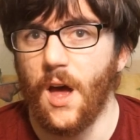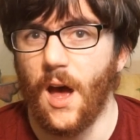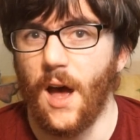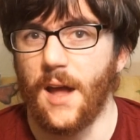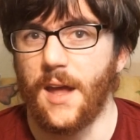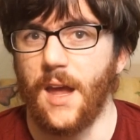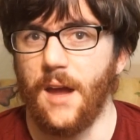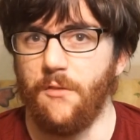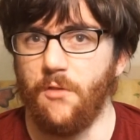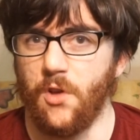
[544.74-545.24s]
I
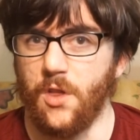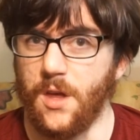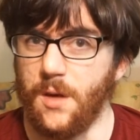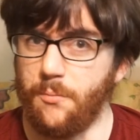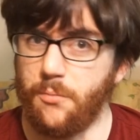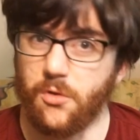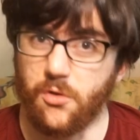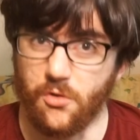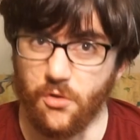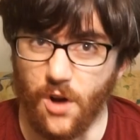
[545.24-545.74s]
can't really
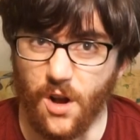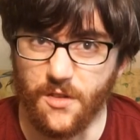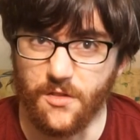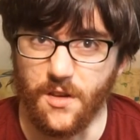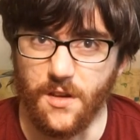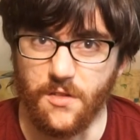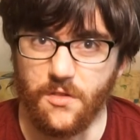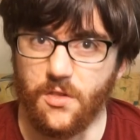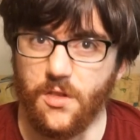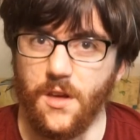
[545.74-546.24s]

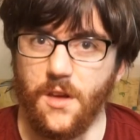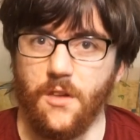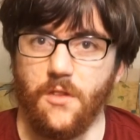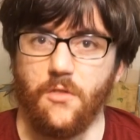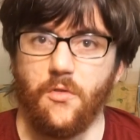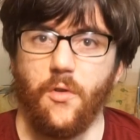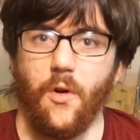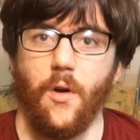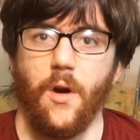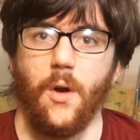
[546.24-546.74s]
process
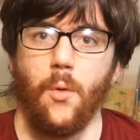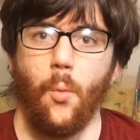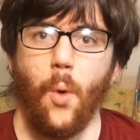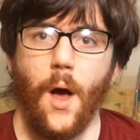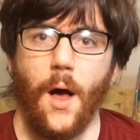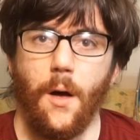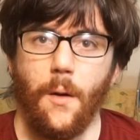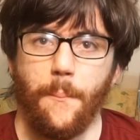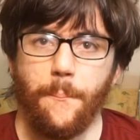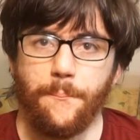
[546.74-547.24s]
things very
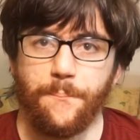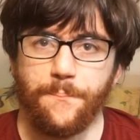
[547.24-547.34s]
well,